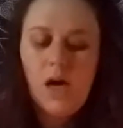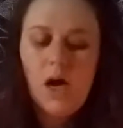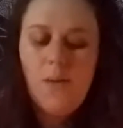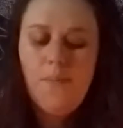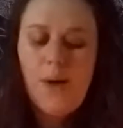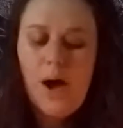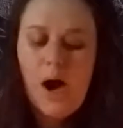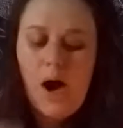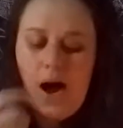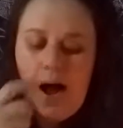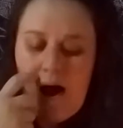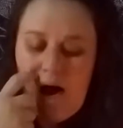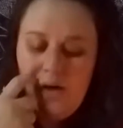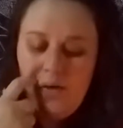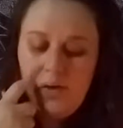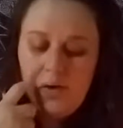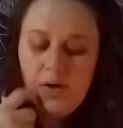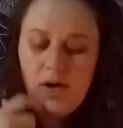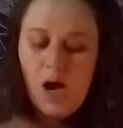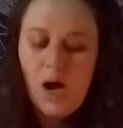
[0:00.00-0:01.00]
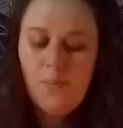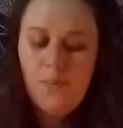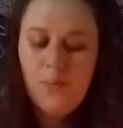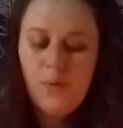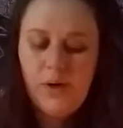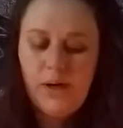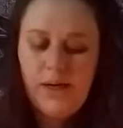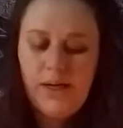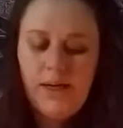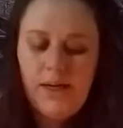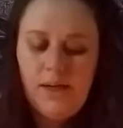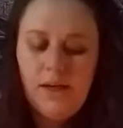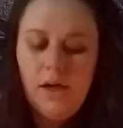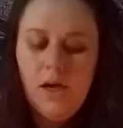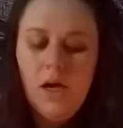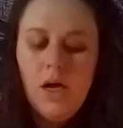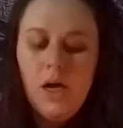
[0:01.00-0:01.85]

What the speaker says: about how they're not bringing